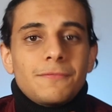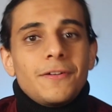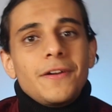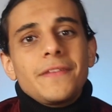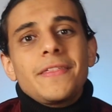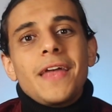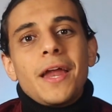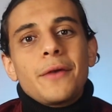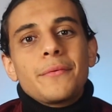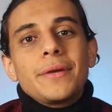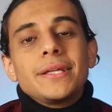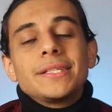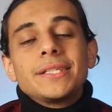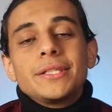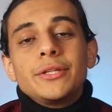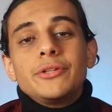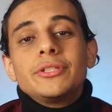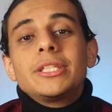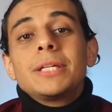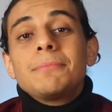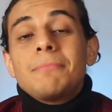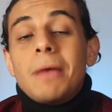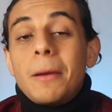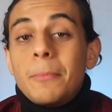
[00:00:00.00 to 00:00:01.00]
For that reason,
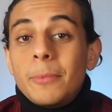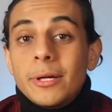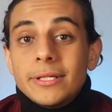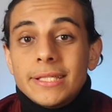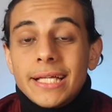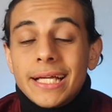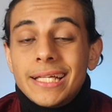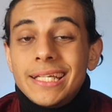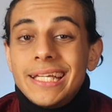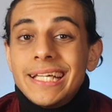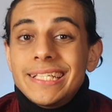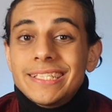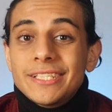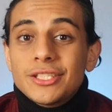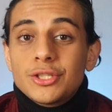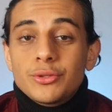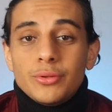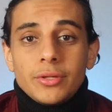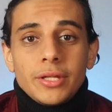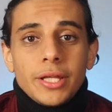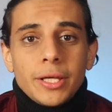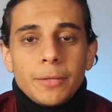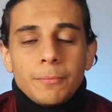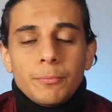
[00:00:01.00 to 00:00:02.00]
using memory techniques
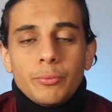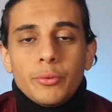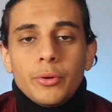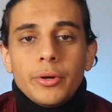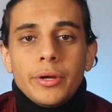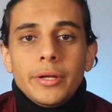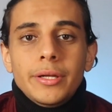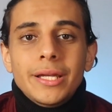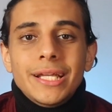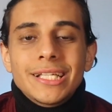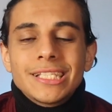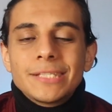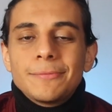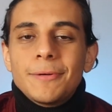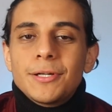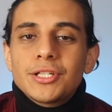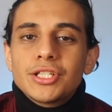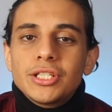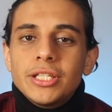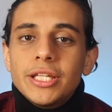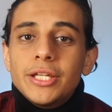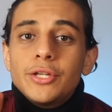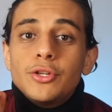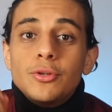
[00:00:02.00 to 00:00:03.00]
is really important,
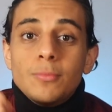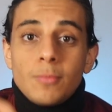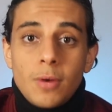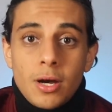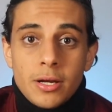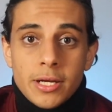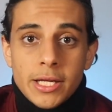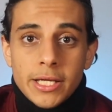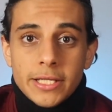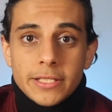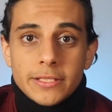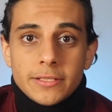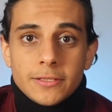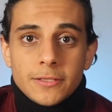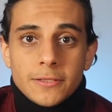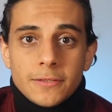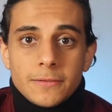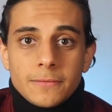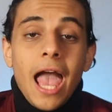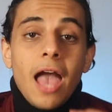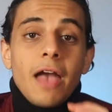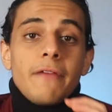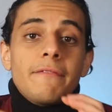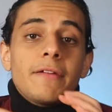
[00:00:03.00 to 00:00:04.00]
especially
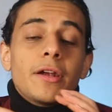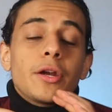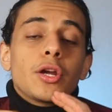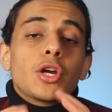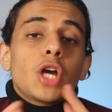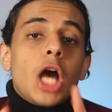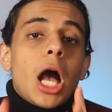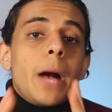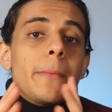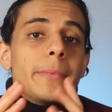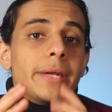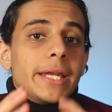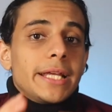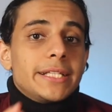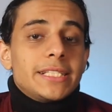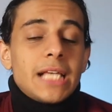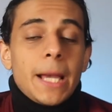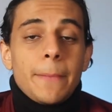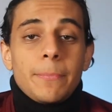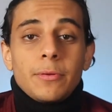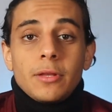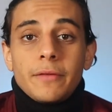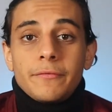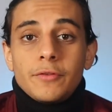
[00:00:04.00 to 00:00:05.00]
mnemonics. A very common
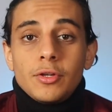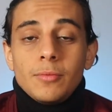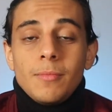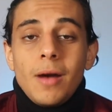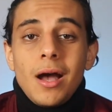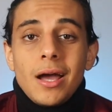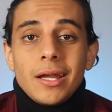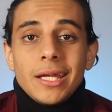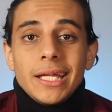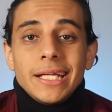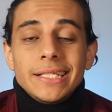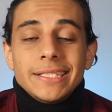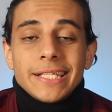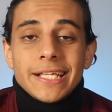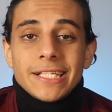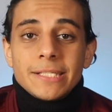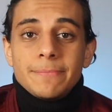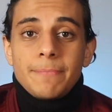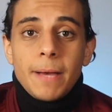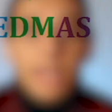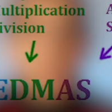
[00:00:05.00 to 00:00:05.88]
example of mnemonics is